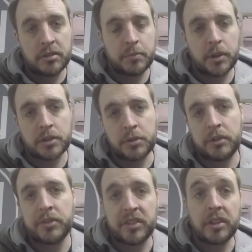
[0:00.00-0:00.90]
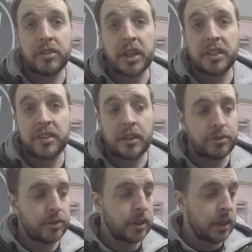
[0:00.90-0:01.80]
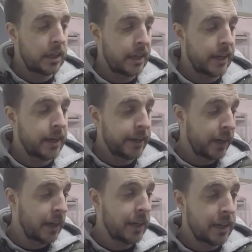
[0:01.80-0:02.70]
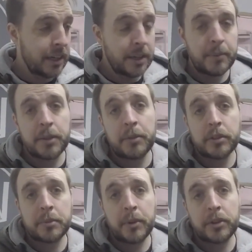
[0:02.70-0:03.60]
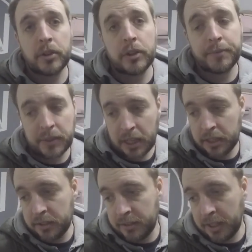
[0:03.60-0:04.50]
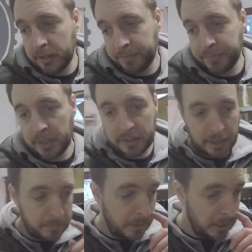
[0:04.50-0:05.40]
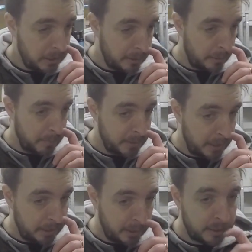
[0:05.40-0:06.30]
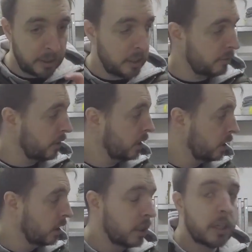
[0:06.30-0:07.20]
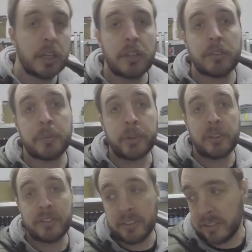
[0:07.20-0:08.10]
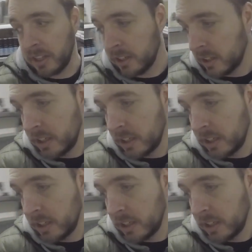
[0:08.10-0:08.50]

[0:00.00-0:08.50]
Posh word for saying dry itself. And then I'll label them all tomorrow, and that'll be done. Then I'll have some bottles to sell.